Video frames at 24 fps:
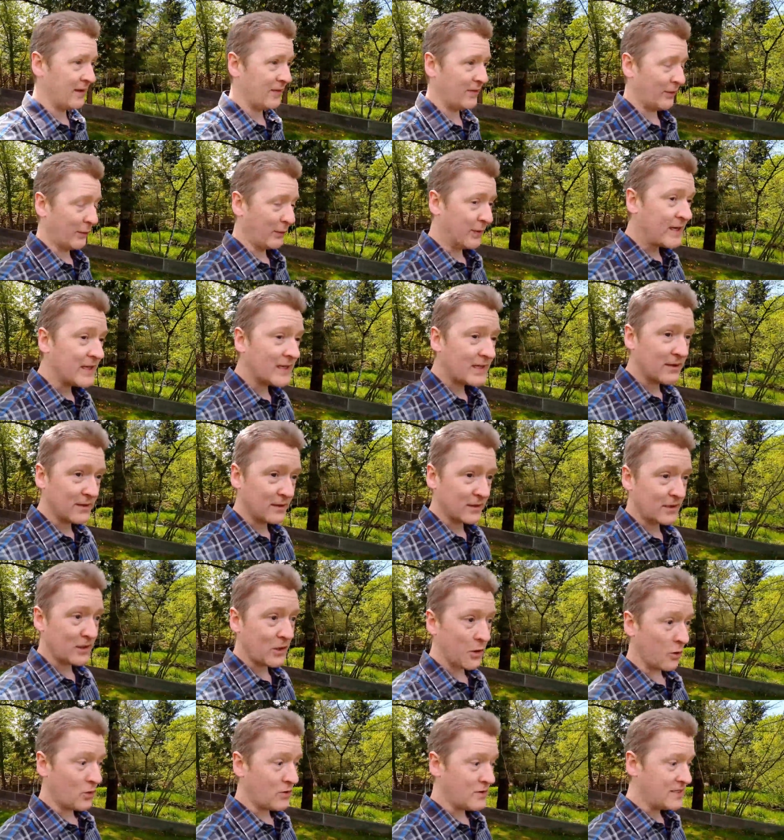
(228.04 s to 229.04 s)
The reason it's
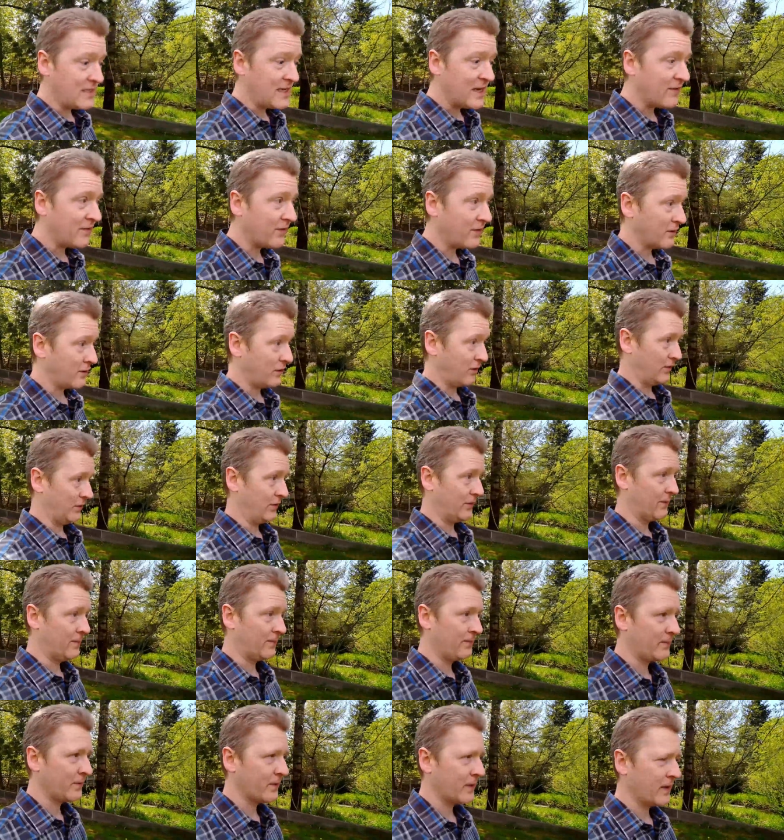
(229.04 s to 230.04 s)
so difficult
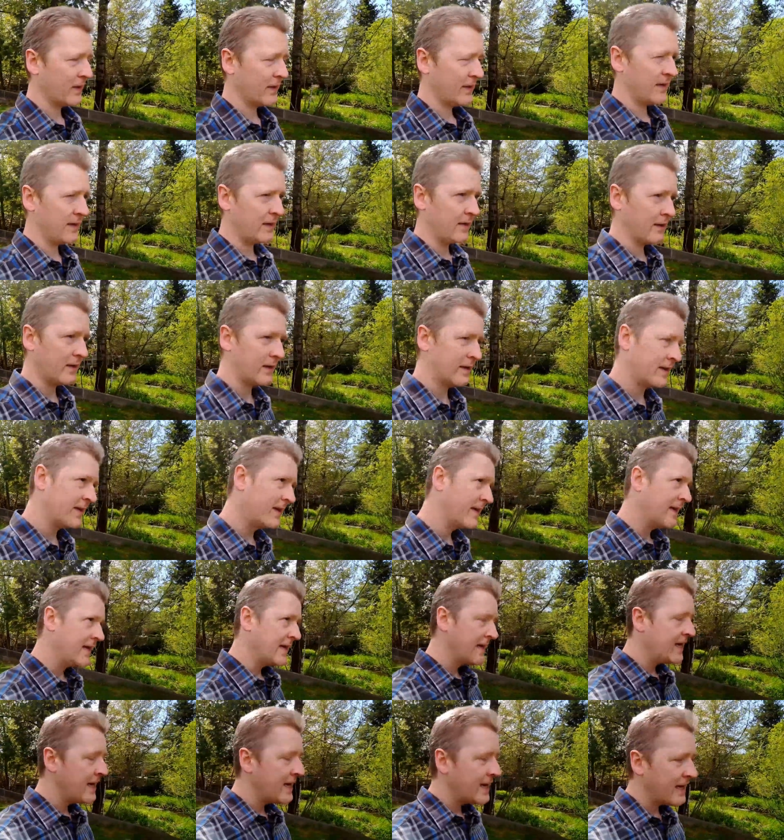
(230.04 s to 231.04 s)

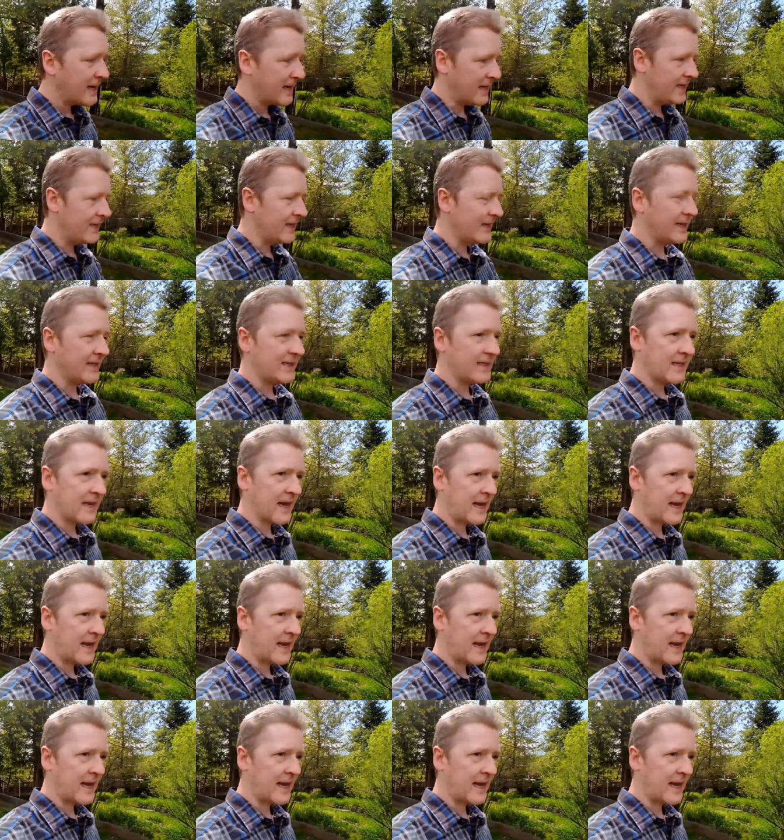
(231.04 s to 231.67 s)
is